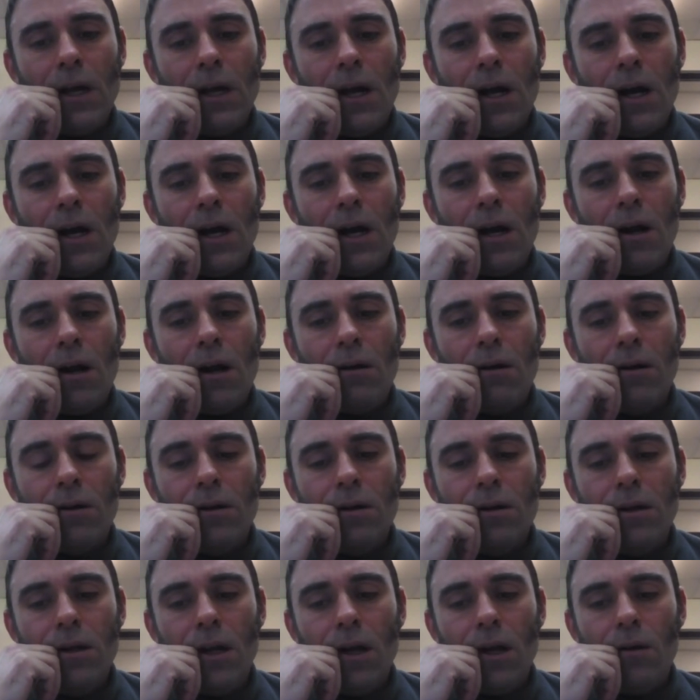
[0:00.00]
are
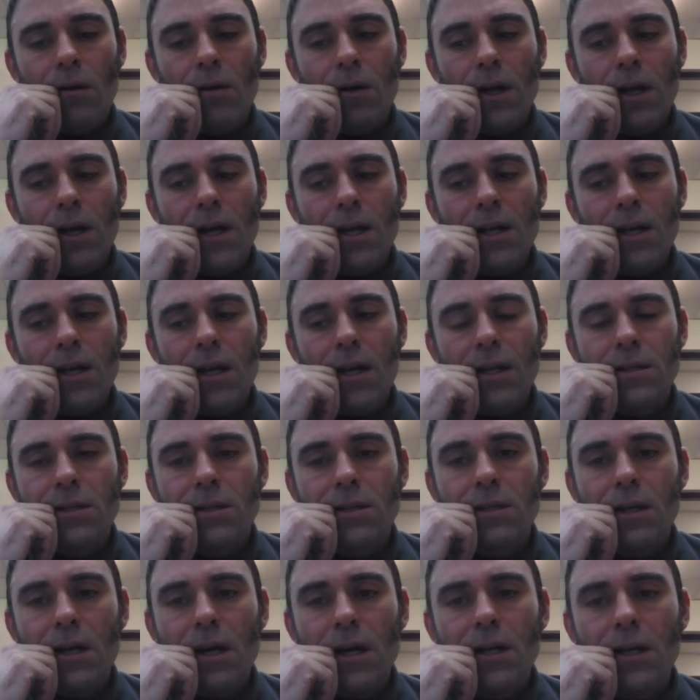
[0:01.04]
you know, it,
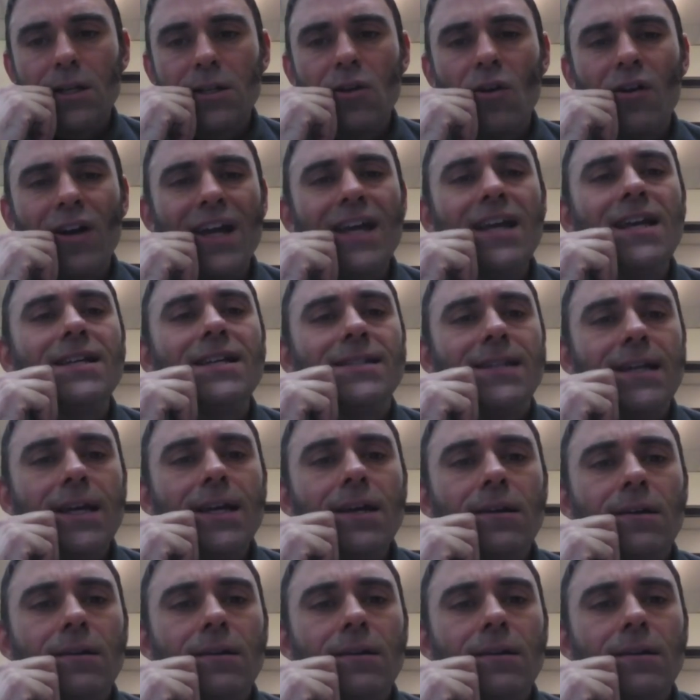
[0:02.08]
it's uh, it's not easy,